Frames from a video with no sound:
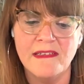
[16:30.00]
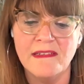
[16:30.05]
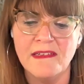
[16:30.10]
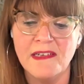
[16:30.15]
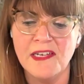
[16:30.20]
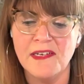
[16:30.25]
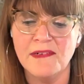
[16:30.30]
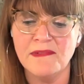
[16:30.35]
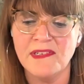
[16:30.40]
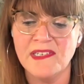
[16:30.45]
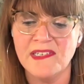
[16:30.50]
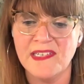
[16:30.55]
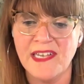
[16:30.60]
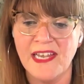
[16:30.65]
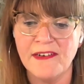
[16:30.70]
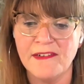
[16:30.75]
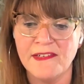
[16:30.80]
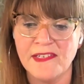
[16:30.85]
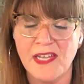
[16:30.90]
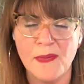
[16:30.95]

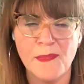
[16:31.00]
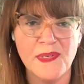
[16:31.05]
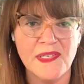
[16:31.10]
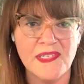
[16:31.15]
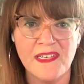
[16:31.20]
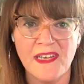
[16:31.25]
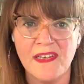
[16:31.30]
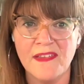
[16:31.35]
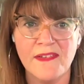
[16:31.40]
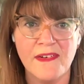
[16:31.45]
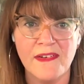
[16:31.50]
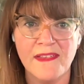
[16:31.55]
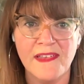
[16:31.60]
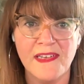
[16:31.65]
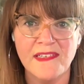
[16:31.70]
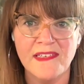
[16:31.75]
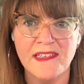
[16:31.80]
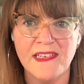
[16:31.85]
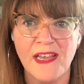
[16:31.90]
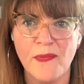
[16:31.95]
designers coming together in
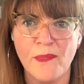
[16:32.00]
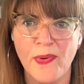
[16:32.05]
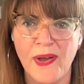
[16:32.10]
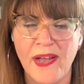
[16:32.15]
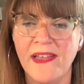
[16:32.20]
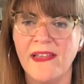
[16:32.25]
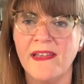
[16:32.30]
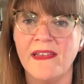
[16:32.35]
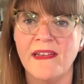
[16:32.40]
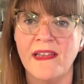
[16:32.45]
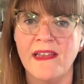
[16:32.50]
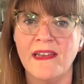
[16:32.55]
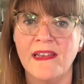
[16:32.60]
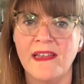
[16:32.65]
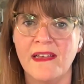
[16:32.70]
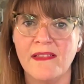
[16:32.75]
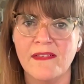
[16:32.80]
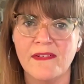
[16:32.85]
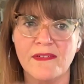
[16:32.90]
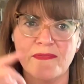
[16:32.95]
that same way in
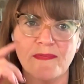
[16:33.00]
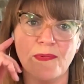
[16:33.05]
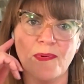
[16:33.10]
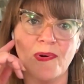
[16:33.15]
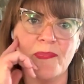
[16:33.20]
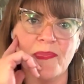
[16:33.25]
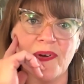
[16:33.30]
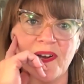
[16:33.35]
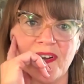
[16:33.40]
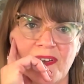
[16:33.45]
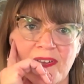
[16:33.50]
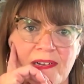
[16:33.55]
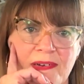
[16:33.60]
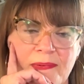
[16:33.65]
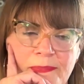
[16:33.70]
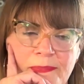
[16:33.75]
any other form right now.